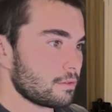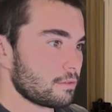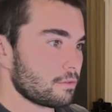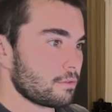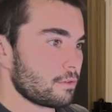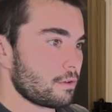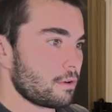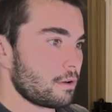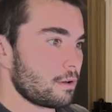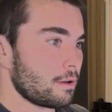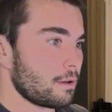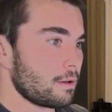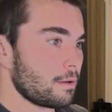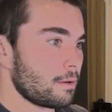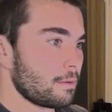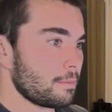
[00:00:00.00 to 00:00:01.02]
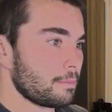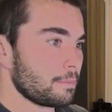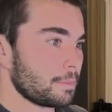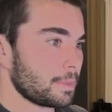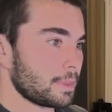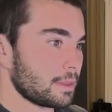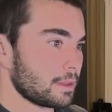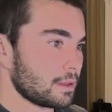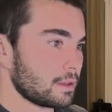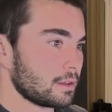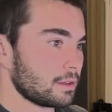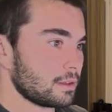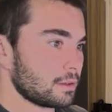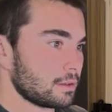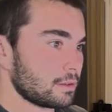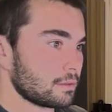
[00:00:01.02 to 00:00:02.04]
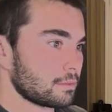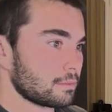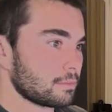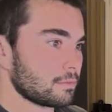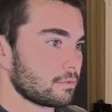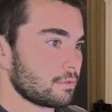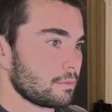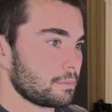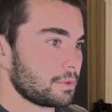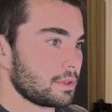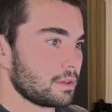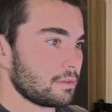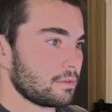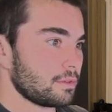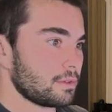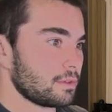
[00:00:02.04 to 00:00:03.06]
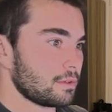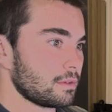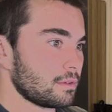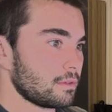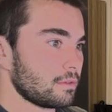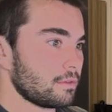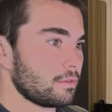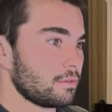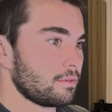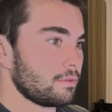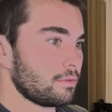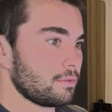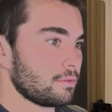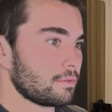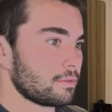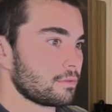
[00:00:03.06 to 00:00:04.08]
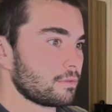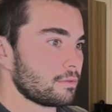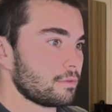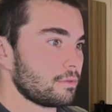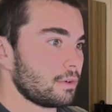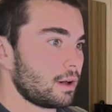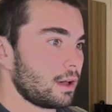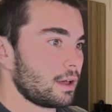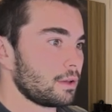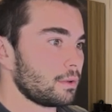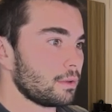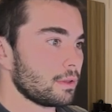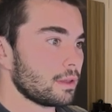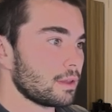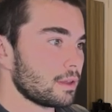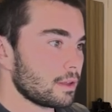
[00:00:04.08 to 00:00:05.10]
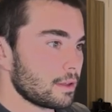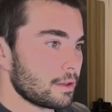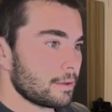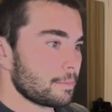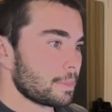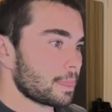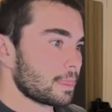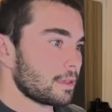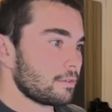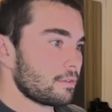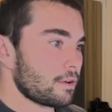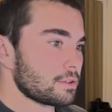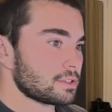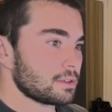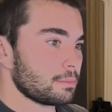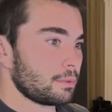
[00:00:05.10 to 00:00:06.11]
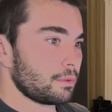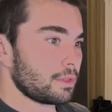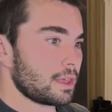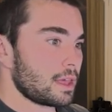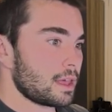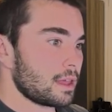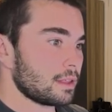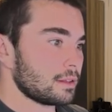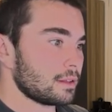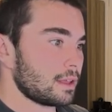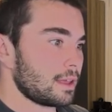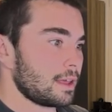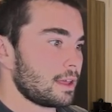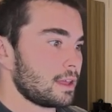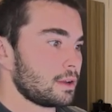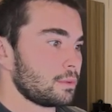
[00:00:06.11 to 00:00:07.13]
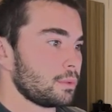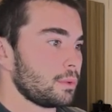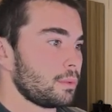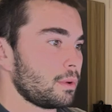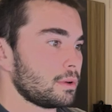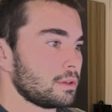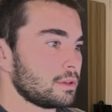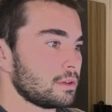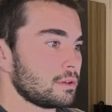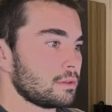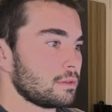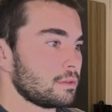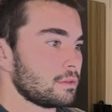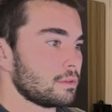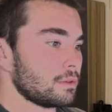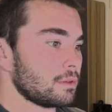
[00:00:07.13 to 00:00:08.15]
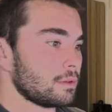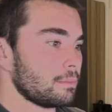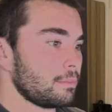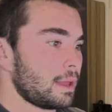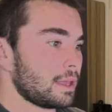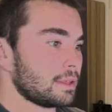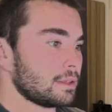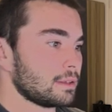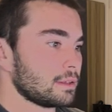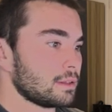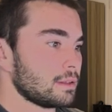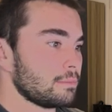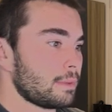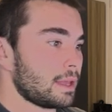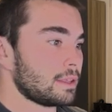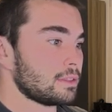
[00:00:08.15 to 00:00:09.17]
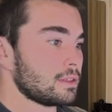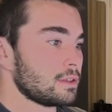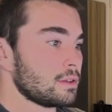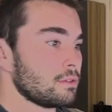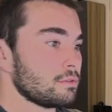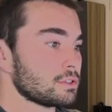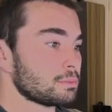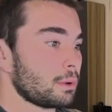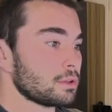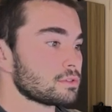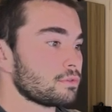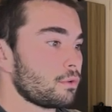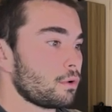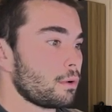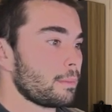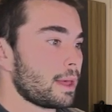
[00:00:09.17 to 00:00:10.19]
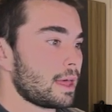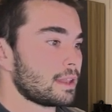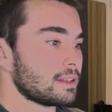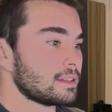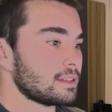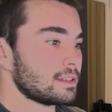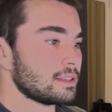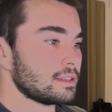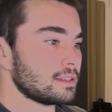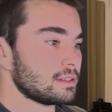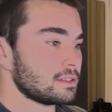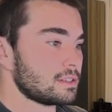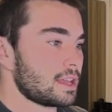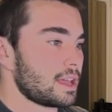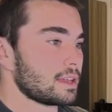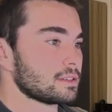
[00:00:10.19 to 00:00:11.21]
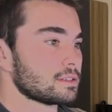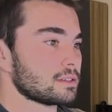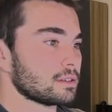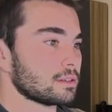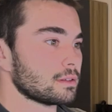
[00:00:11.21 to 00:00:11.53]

from a given file. Very simple there, and we want to make the response format text.